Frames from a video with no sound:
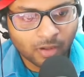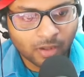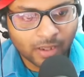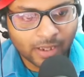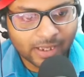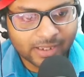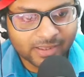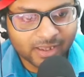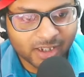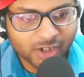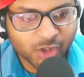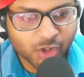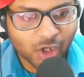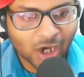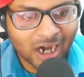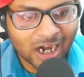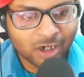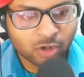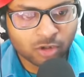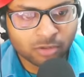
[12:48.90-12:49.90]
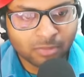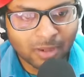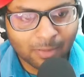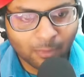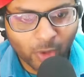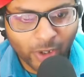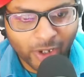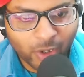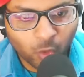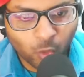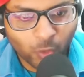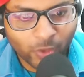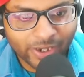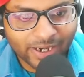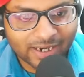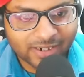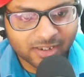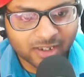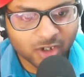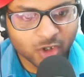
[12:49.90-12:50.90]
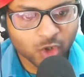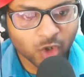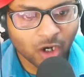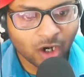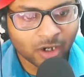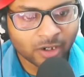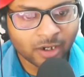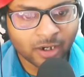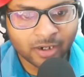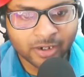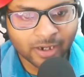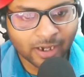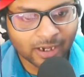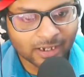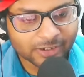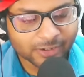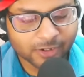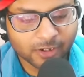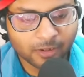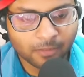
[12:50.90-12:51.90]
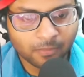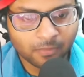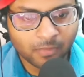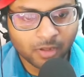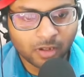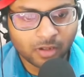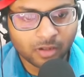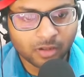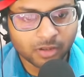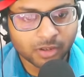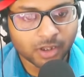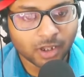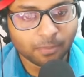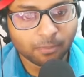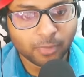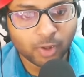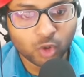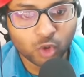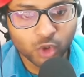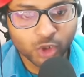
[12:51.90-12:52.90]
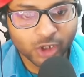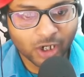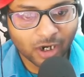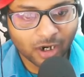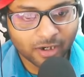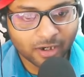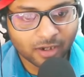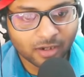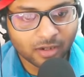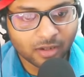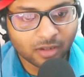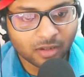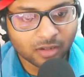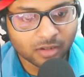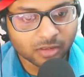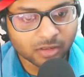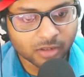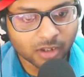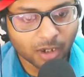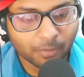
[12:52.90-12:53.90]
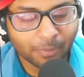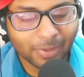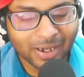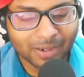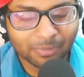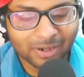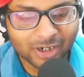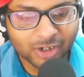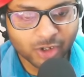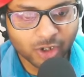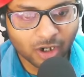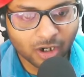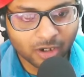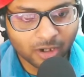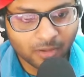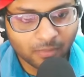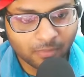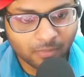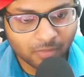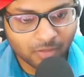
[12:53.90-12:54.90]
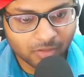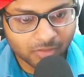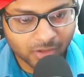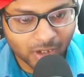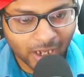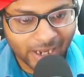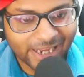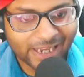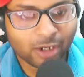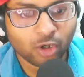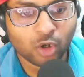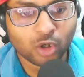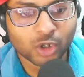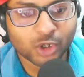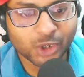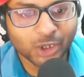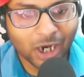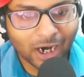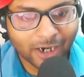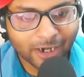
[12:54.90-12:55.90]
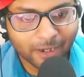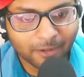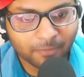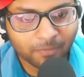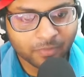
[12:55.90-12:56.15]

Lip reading: In the childhood memory, we get the shard task, the blue shard, the purple shard, the yellow shard.